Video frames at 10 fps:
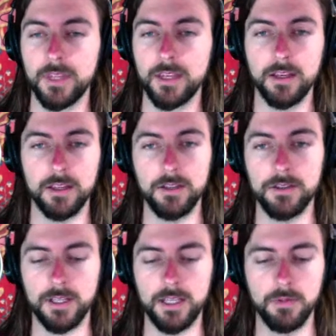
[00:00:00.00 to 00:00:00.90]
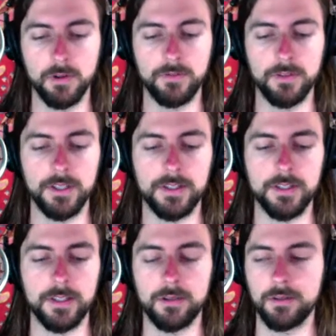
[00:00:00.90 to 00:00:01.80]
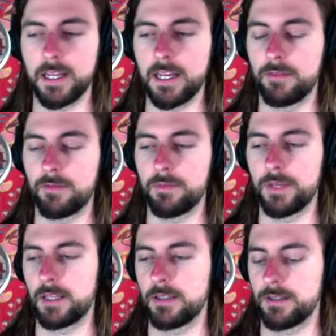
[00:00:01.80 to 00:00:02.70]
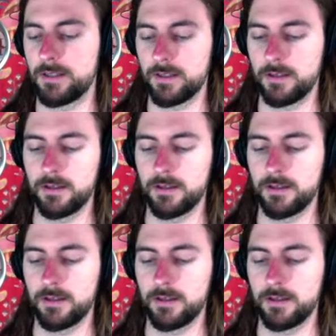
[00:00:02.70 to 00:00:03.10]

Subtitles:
I'm going to use the keyboard for this since I don't have a bass.